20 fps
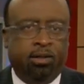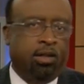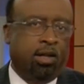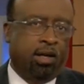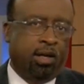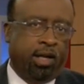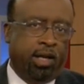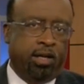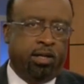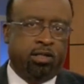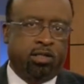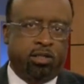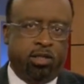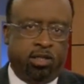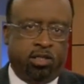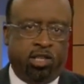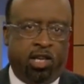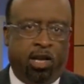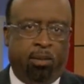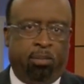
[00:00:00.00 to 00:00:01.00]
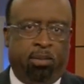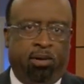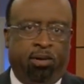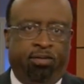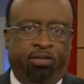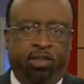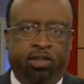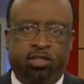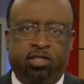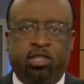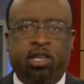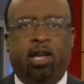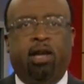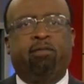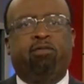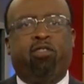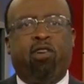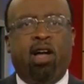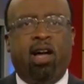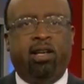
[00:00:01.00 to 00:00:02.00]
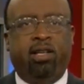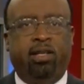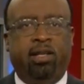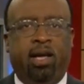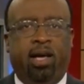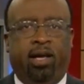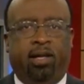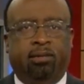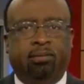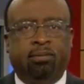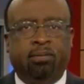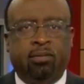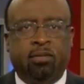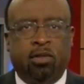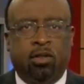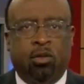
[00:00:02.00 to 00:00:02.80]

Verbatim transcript: The latest example of this came Friday night